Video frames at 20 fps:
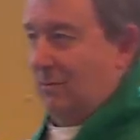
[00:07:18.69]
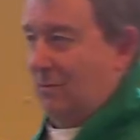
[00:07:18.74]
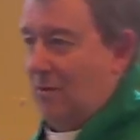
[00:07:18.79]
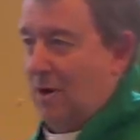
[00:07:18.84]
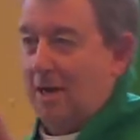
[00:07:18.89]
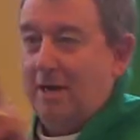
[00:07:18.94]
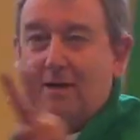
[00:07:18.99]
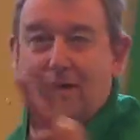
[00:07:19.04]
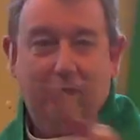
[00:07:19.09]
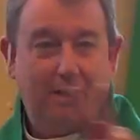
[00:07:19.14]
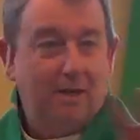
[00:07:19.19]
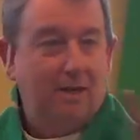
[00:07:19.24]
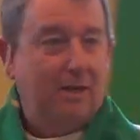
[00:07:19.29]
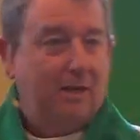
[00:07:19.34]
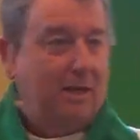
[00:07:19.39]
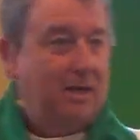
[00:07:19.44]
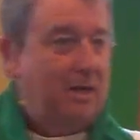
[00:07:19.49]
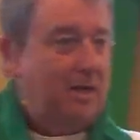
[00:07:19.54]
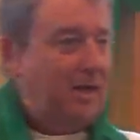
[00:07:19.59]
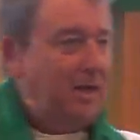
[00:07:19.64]
Right?
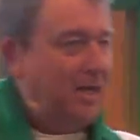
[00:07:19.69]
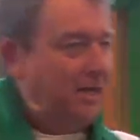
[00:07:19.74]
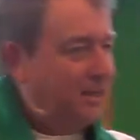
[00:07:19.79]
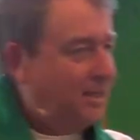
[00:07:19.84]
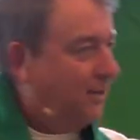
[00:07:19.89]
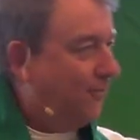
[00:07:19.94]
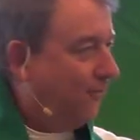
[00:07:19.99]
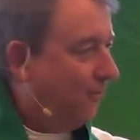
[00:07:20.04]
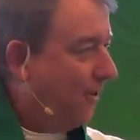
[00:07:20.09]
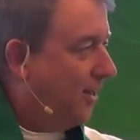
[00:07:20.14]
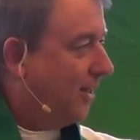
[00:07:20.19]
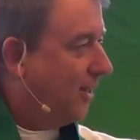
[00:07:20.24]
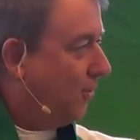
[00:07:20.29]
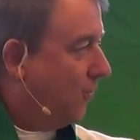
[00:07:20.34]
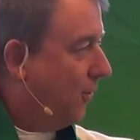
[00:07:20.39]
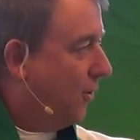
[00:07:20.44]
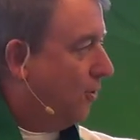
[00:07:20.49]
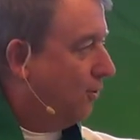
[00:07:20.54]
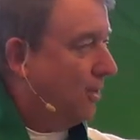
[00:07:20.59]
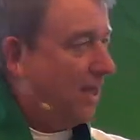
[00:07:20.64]
Isn't it funny
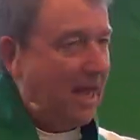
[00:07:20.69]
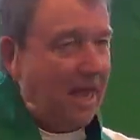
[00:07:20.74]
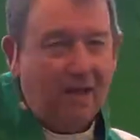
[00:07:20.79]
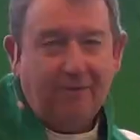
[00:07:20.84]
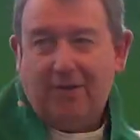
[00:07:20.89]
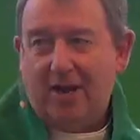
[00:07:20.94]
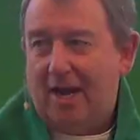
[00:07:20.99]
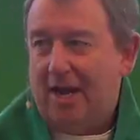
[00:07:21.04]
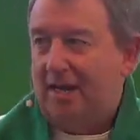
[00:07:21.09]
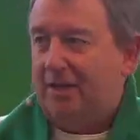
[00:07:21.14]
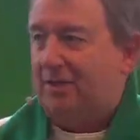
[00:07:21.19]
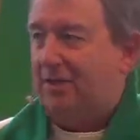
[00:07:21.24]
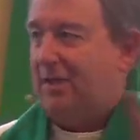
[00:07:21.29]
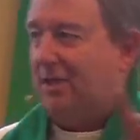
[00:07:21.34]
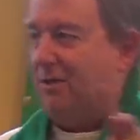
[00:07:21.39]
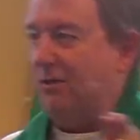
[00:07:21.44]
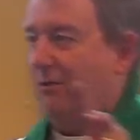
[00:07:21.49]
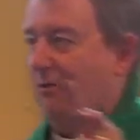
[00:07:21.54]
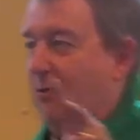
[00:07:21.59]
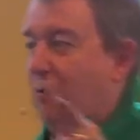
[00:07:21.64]
that we only have a hand
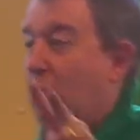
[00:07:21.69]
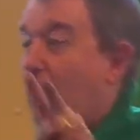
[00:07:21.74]
signal for